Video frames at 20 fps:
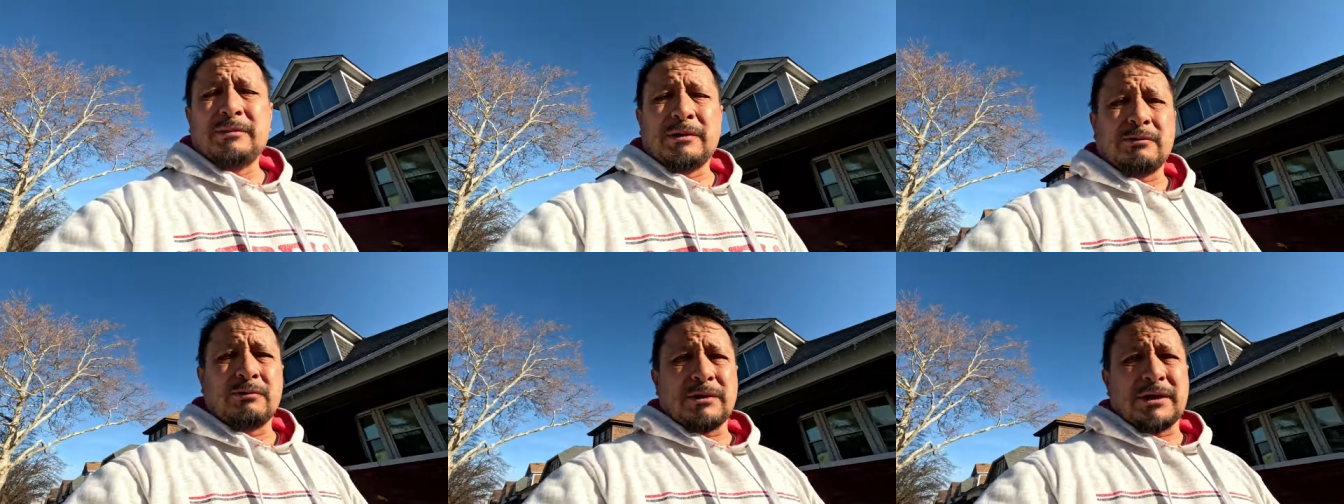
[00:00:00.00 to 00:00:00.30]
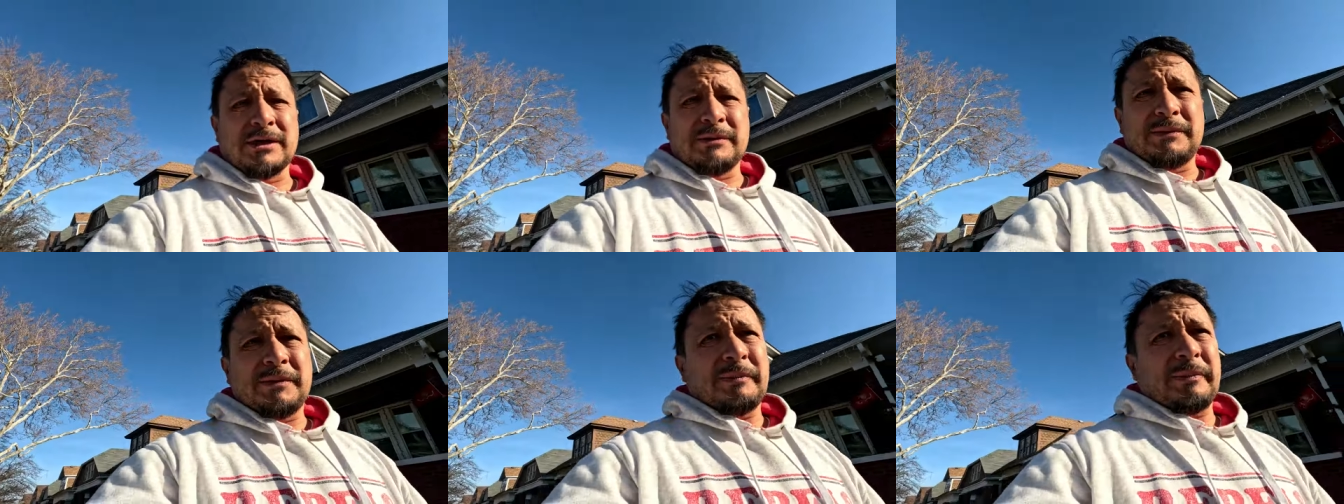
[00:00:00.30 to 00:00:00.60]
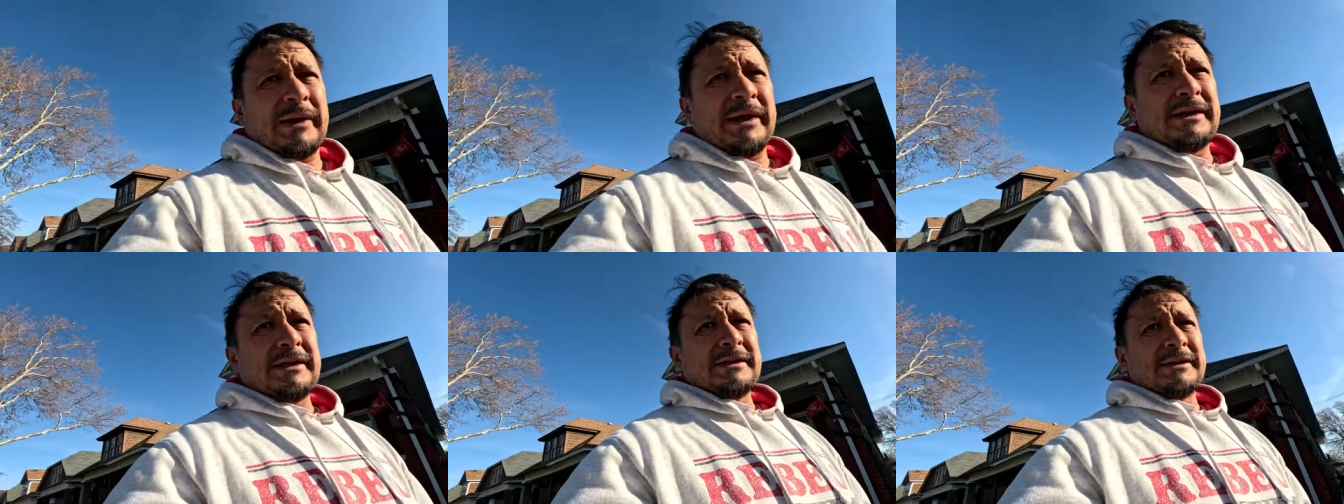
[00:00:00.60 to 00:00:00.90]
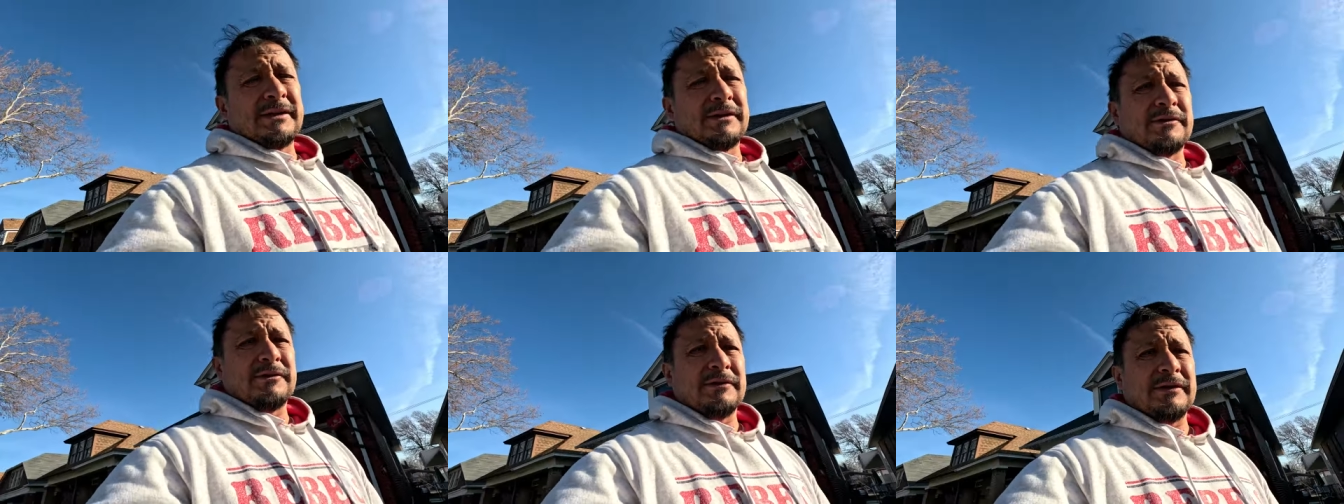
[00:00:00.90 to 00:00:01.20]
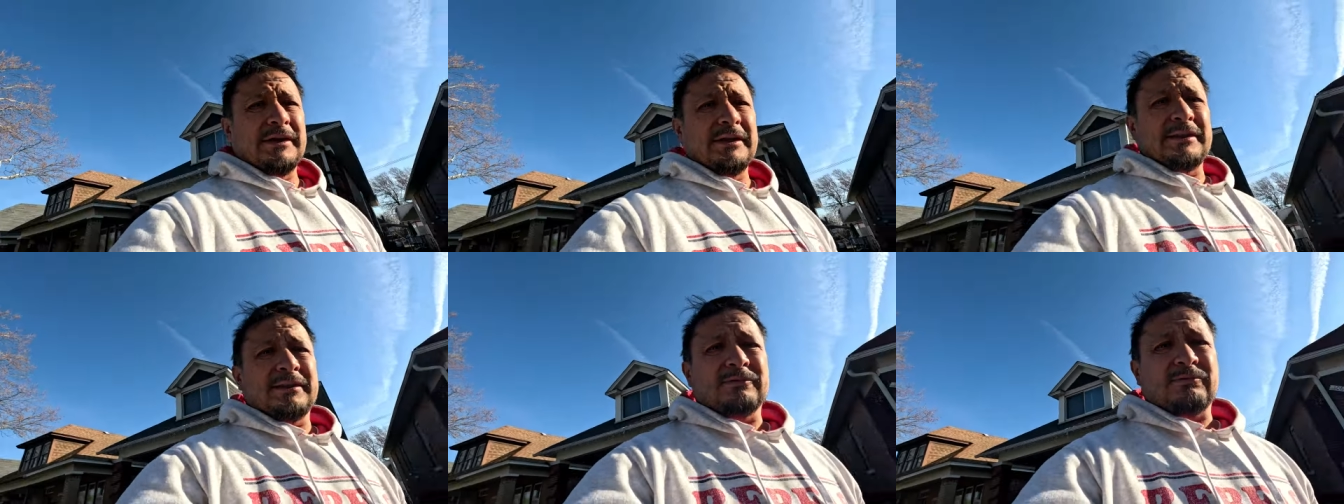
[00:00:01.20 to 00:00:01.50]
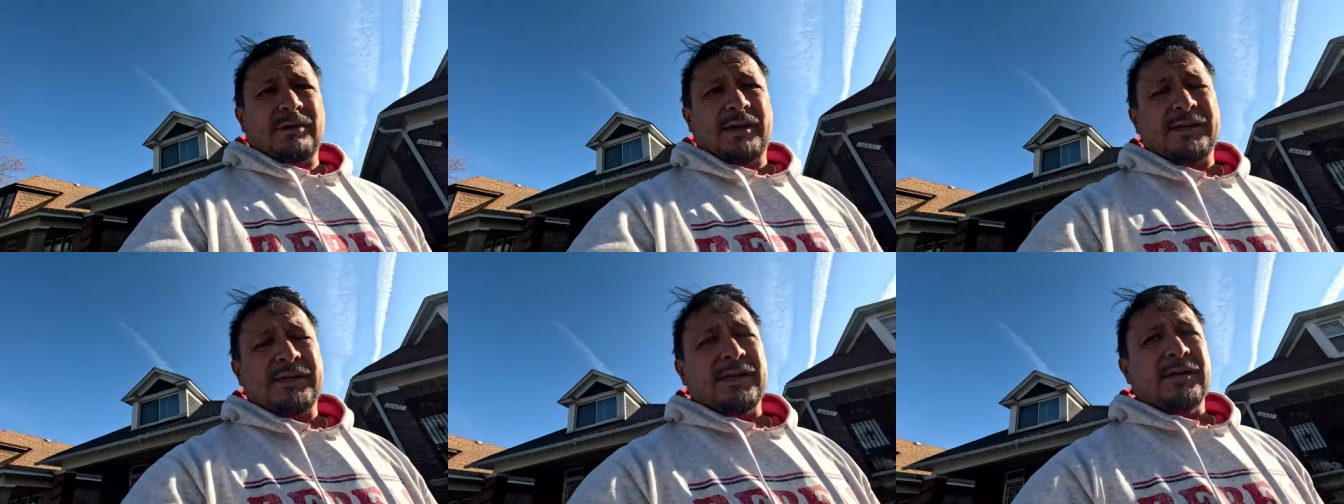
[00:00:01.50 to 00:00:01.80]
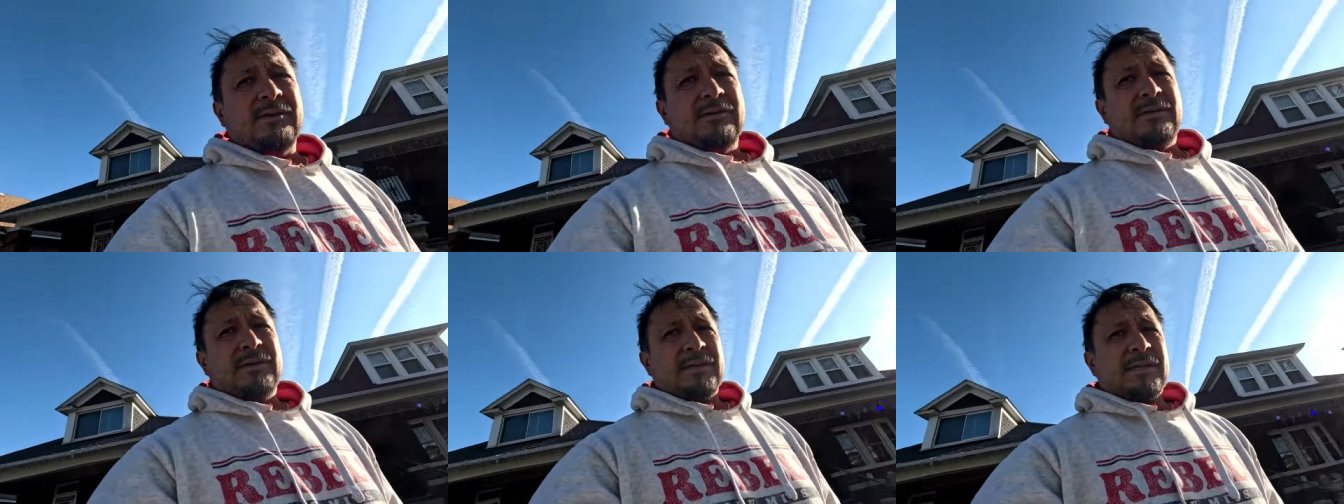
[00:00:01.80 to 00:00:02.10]
but we're going to be painting underneath it right
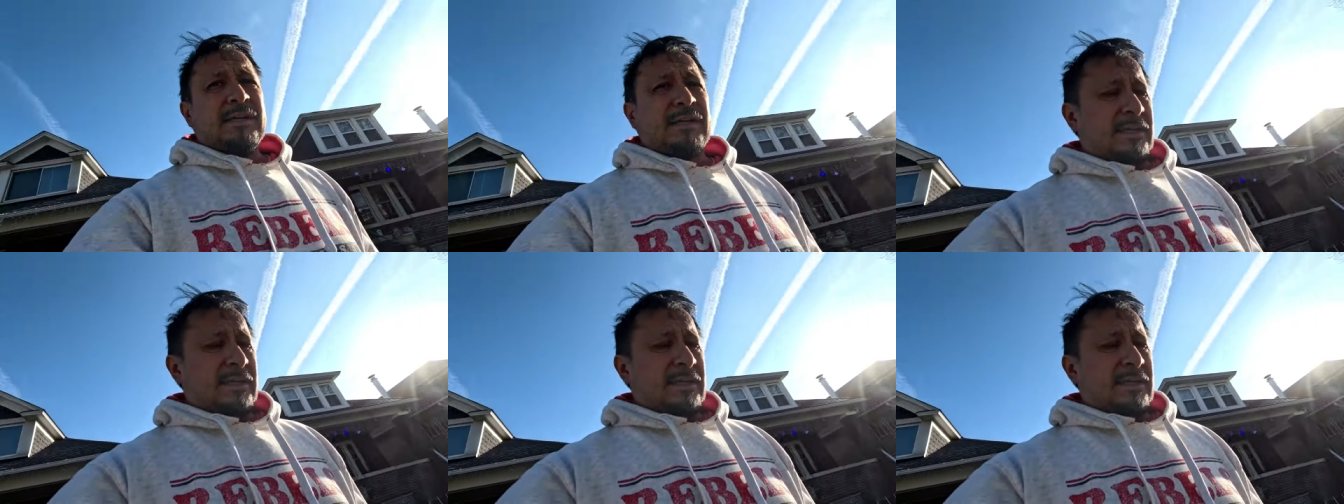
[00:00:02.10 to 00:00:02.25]
now.